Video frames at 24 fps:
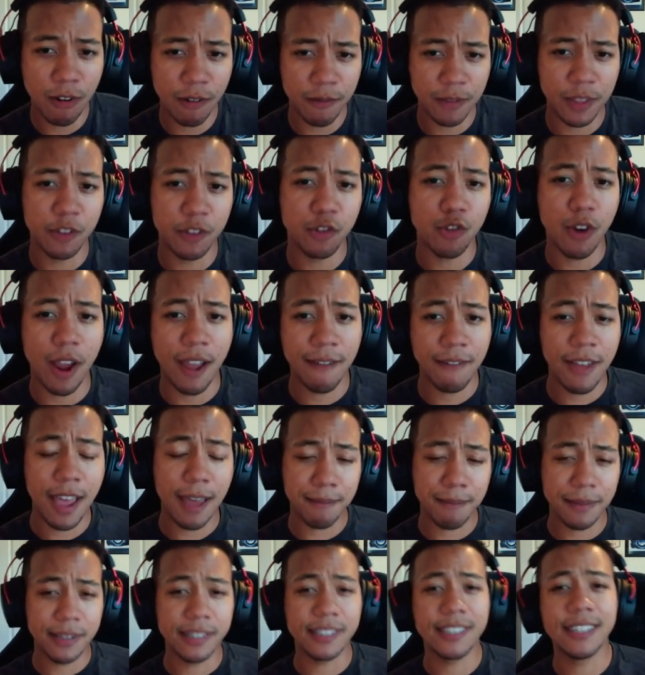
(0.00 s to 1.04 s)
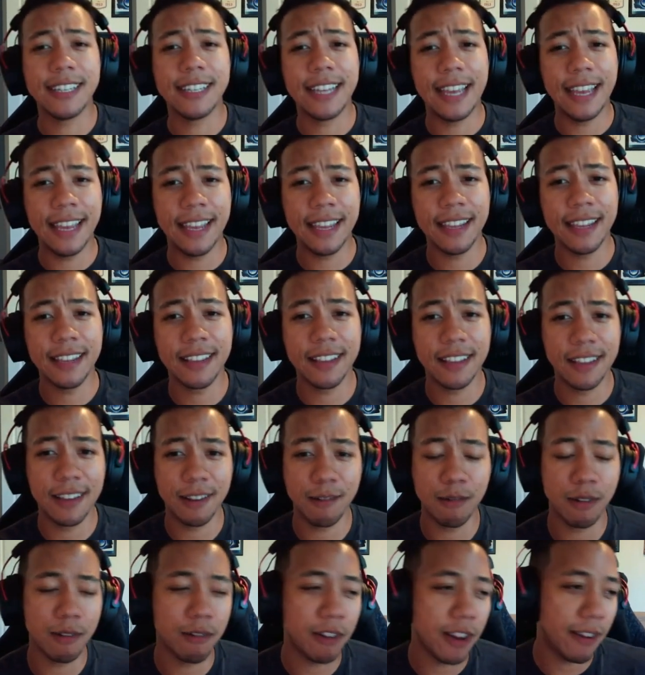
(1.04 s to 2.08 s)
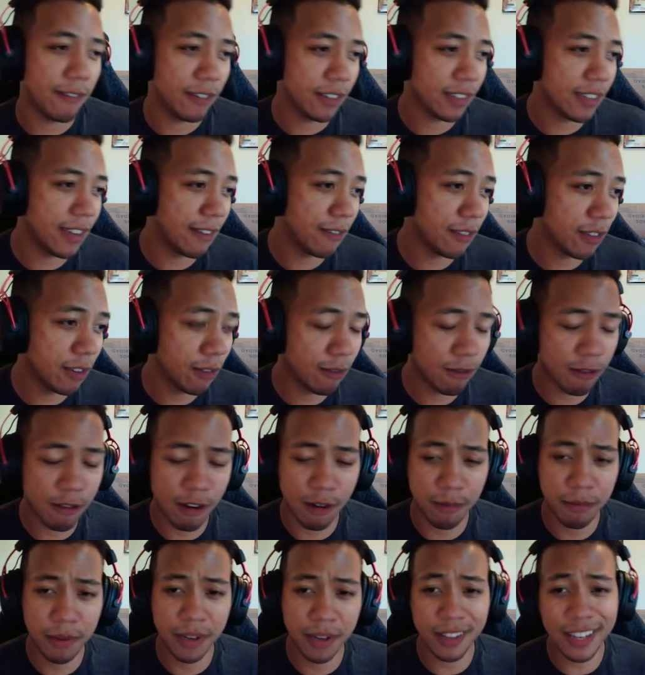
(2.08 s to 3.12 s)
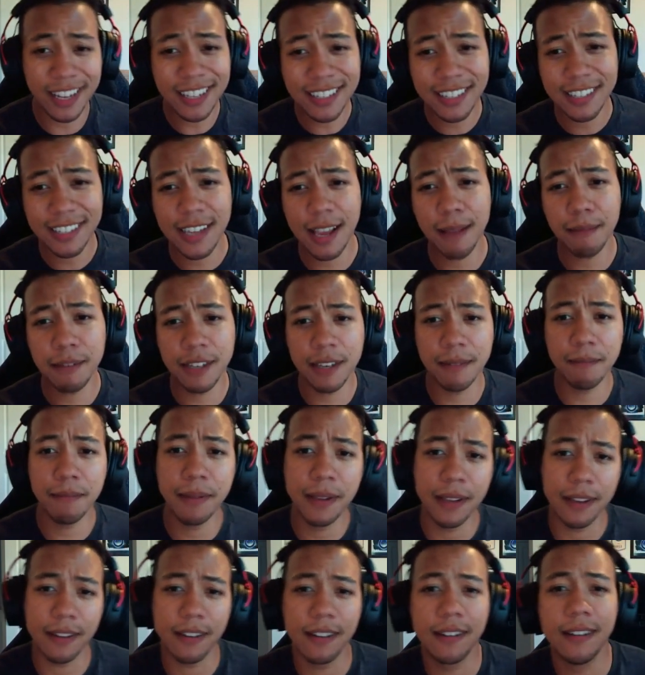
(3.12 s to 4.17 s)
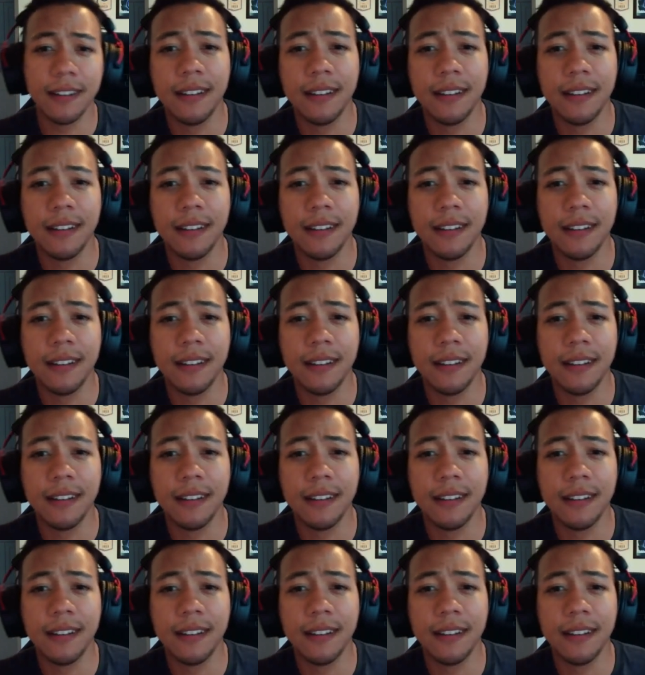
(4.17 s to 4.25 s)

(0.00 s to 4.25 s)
If the draft happened today, we would have the 7th overall pick. That's a top 10 pick.